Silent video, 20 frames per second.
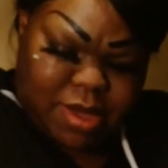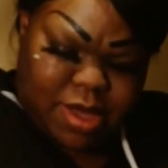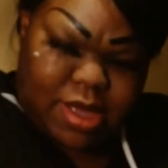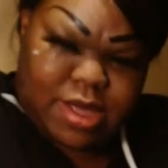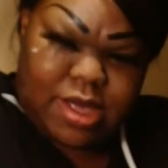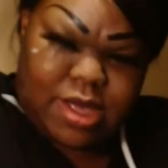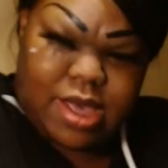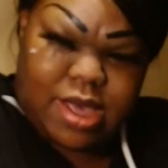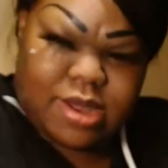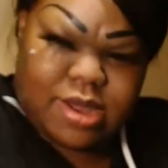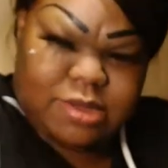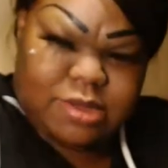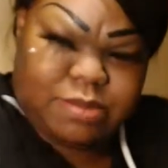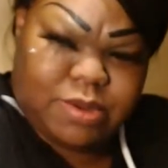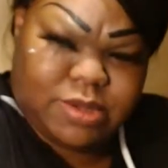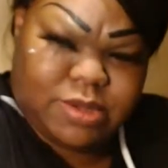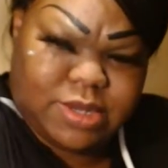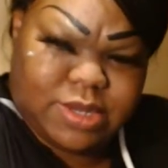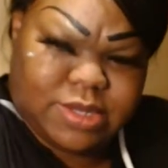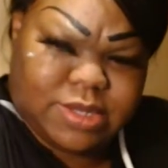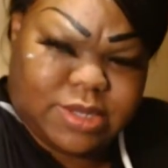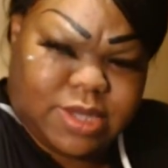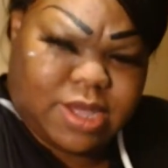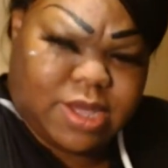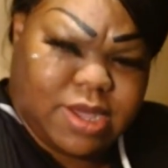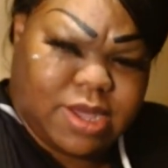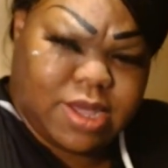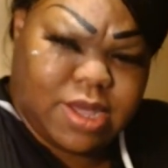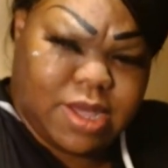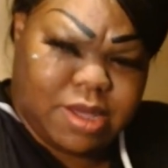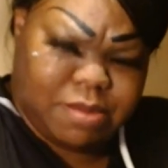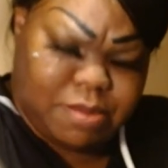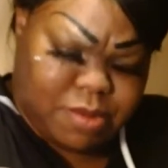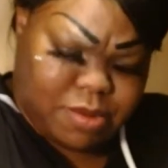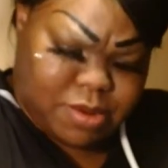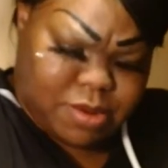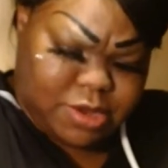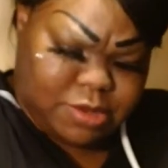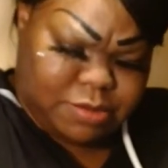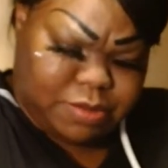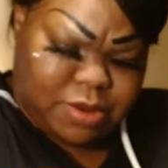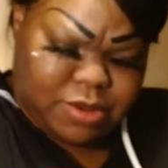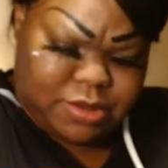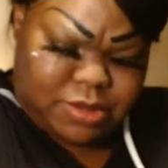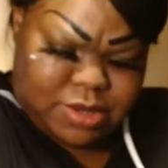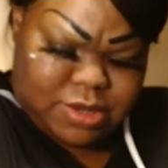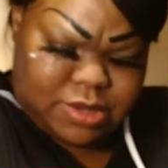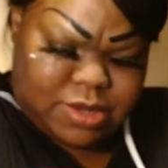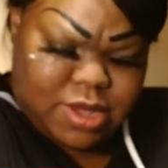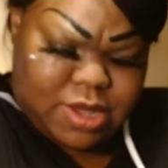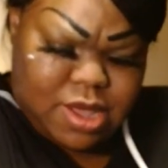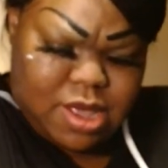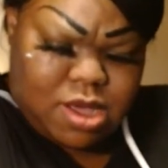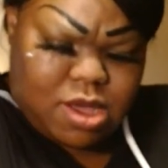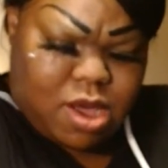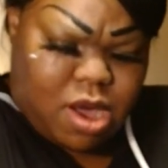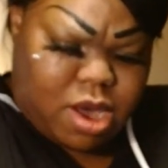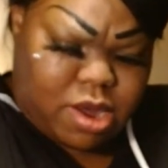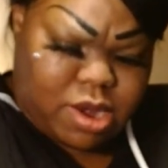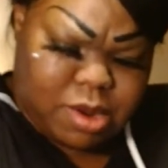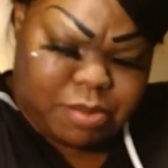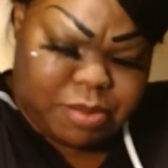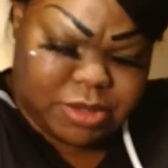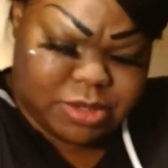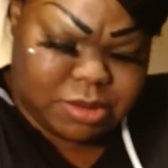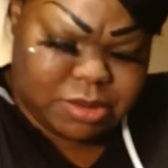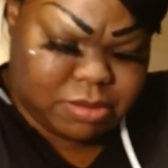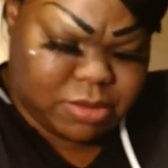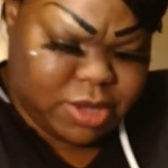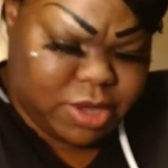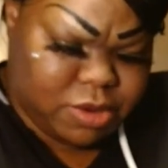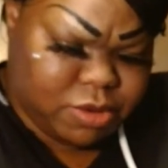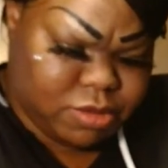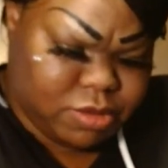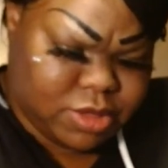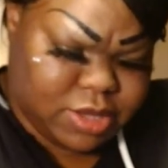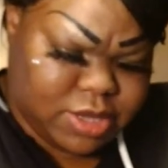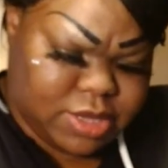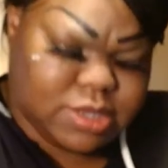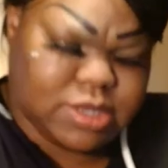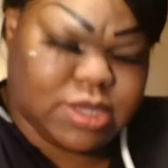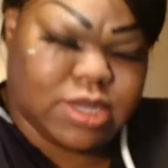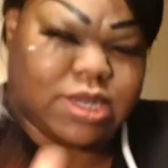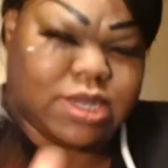man, yeah, this person is hung up or this person is caught up in some legal things, the